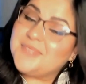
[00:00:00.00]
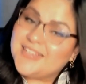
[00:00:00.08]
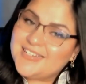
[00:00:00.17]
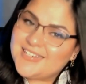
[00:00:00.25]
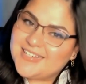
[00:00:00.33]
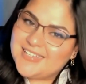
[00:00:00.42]

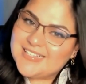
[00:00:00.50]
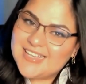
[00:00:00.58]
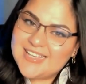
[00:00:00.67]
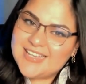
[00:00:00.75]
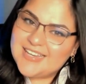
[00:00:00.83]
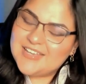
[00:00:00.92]
supply chain
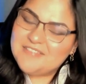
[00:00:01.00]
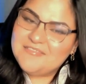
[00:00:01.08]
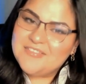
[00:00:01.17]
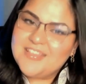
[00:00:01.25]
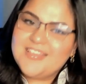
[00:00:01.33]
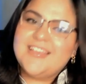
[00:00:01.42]

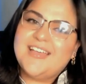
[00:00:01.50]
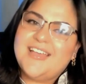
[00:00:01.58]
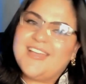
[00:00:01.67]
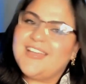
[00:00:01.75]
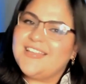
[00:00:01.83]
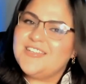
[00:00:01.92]
executive,
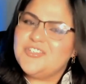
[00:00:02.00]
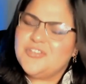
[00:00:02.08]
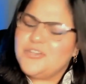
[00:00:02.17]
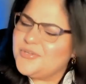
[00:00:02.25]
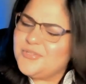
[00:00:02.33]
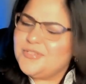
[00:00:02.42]

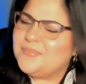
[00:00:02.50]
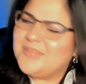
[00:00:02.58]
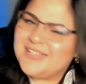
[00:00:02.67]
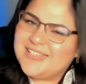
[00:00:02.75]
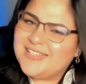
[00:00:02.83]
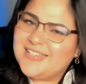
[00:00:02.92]
and your
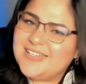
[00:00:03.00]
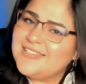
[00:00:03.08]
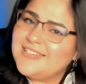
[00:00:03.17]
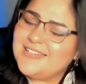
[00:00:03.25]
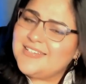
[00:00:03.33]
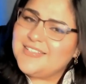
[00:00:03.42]
YouTube
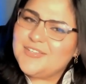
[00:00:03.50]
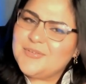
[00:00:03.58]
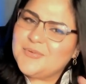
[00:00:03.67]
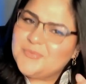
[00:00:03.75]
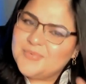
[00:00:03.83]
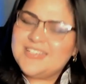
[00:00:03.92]
bestie, teaching
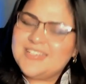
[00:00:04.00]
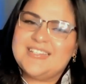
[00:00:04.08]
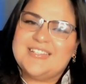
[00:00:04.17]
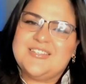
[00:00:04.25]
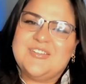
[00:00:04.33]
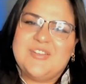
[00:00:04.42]
you what
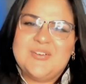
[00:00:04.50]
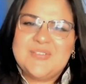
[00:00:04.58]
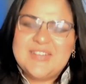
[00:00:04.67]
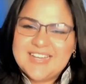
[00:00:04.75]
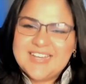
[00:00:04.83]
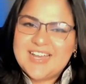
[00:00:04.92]
you need to
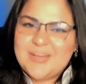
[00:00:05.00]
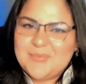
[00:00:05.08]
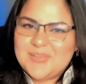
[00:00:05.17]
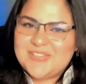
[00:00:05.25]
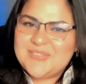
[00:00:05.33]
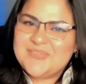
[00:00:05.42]
know
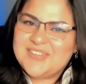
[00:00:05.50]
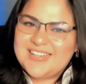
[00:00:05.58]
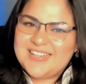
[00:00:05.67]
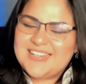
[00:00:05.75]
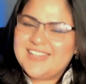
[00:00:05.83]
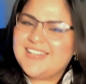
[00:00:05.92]
about
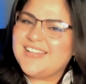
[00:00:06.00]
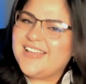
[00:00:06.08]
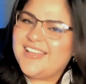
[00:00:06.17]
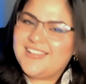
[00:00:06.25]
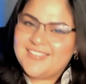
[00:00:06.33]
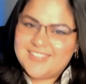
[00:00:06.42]
supply chain
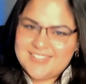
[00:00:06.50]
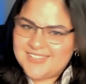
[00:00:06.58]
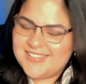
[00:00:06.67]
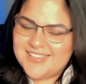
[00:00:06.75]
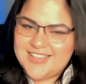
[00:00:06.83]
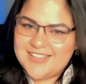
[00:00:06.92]
and
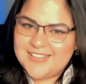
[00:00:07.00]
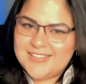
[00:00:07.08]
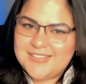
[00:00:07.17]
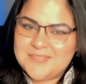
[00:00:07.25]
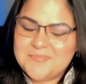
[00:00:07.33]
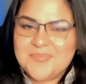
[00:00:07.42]

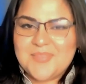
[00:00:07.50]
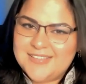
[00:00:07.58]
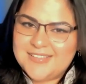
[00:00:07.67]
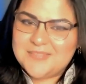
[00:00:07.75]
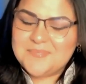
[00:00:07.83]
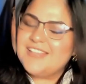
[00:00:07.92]
logistics.
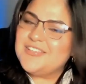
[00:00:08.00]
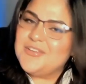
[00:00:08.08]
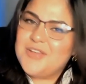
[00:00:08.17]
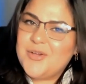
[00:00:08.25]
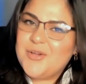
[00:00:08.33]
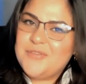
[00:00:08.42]
As you
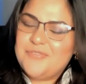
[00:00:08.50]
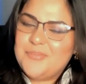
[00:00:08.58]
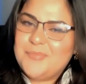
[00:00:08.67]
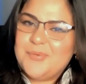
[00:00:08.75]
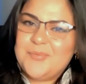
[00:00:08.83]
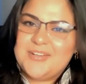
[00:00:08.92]
know, if you've
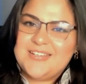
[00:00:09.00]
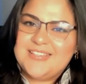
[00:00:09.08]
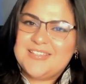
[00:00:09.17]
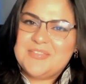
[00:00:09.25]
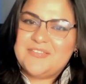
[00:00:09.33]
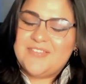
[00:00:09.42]
been watching
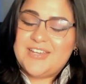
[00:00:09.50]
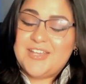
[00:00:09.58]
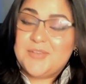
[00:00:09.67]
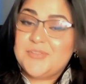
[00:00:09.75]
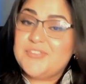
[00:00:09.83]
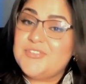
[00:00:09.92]
some of the
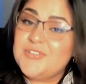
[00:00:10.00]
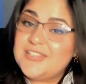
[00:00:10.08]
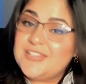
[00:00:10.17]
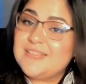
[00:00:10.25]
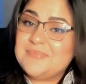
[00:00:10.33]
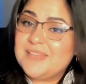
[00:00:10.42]
videos, you know the
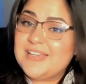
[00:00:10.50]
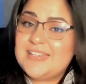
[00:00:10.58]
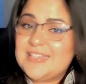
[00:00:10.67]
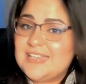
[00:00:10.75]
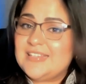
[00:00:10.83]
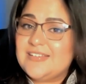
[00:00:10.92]
supply
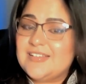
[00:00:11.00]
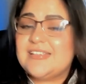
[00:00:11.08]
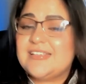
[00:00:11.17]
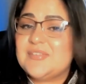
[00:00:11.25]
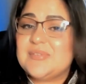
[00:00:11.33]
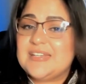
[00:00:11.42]
chain and
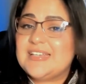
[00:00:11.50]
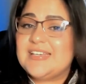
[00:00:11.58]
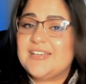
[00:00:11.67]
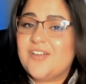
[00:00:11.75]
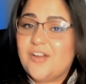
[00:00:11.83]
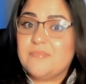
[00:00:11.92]
logistics really
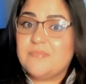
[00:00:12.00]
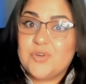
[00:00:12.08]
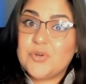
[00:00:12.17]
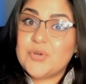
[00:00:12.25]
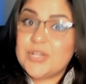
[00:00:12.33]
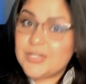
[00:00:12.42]
are
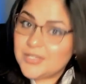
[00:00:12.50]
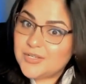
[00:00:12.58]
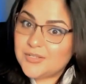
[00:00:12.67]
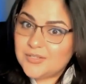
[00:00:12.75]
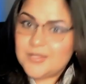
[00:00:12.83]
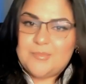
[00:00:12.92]

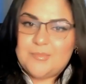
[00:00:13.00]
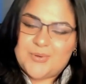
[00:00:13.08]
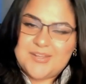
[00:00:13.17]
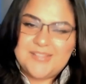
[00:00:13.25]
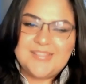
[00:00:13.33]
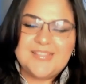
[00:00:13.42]
critical
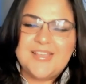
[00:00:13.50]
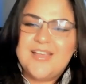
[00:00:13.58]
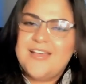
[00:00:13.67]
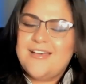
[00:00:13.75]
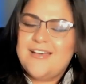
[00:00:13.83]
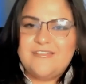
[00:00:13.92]
components
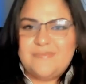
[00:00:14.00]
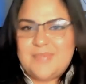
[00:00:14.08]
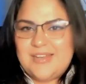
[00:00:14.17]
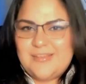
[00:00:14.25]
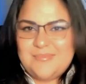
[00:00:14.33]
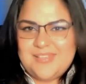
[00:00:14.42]
of
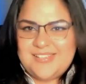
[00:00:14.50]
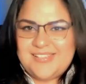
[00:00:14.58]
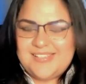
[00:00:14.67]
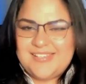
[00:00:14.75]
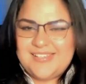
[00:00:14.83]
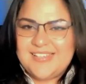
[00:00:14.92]
many
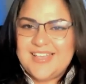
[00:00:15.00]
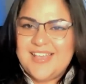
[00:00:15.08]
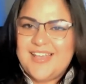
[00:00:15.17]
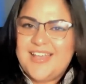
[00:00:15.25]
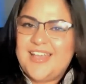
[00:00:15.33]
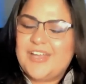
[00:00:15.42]
businesses,
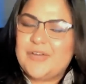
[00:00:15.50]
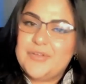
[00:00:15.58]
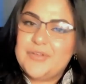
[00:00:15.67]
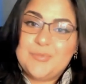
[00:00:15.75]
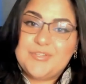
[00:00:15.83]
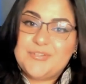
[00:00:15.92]
and career
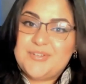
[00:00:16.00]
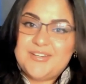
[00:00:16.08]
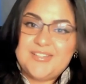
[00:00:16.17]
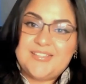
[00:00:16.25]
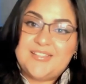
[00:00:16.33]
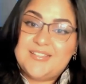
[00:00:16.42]

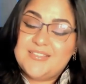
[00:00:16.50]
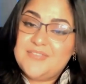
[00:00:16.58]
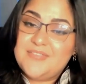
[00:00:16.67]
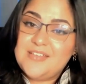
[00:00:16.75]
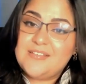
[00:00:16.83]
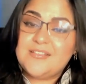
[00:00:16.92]
opportunities in this
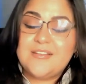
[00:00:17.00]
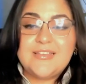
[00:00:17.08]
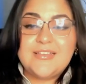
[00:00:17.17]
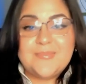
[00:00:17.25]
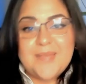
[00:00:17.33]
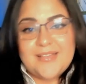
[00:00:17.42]
field are
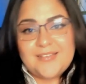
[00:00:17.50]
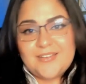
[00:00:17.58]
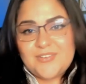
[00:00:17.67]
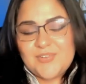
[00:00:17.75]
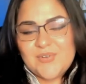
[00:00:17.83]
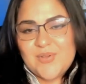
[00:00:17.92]
expected
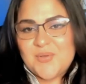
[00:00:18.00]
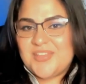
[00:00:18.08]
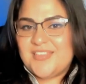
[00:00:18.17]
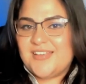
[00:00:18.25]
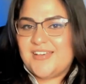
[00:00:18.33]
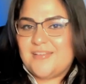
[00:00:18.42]
to grow
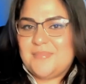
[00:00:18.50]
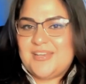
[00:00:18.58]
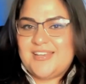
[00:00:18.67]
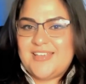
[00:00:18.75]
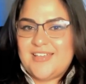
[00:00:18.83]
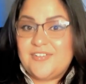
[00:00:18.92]
in the coming
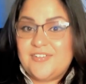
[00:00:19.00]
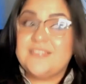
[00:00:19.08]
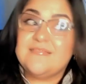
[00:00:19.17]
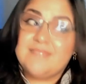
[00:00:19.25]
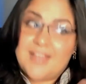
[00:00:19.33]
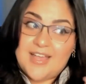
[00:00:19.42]
years,
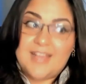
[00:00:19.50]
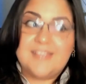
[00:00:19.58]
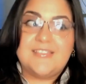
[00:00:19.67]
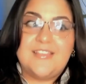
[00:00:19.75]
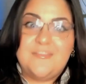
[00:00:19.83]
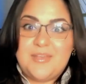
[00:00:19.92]
as
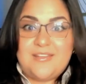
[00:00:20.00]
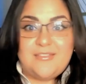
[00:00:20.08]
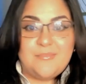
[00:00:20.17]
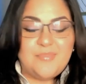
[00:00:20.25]
they've been in the